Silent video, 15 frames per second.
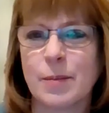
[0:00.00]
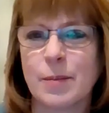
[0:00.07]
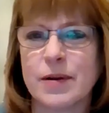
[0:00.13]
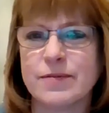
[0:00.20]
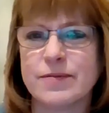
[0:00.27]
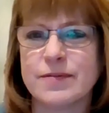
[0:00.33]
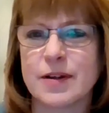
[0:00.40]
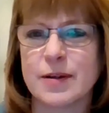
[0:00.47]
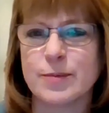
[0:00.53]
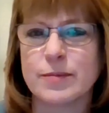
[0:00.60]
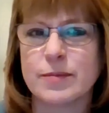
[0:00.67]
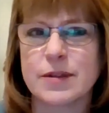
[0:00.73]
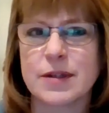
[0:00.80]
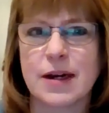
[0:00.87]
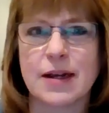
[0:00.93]
couple of
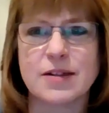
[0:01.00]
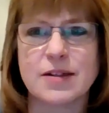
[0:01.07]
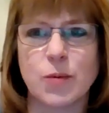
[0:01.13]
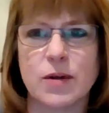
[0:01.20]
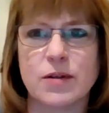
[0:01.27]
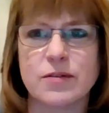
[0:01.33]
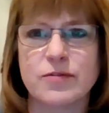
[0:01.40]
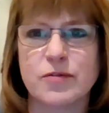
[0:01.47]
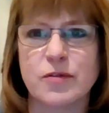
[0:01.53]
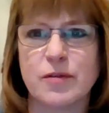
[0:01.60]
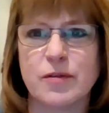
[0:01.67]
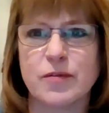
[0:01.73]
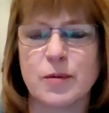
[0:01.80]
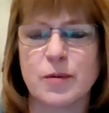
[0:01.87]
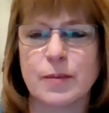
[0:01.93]
connected ones
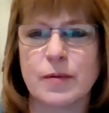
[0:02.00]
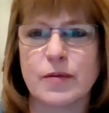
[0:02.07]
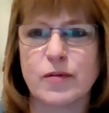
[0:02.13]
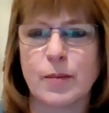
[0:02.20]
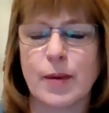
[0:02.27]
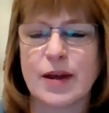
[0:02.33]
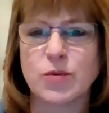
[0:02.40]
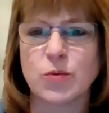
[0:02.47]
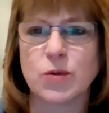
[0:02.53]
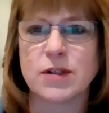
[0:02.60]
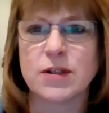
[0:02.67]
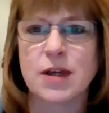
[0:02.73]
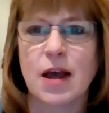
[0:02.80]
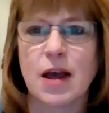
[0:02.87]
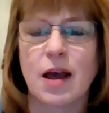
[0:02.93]
from Edward.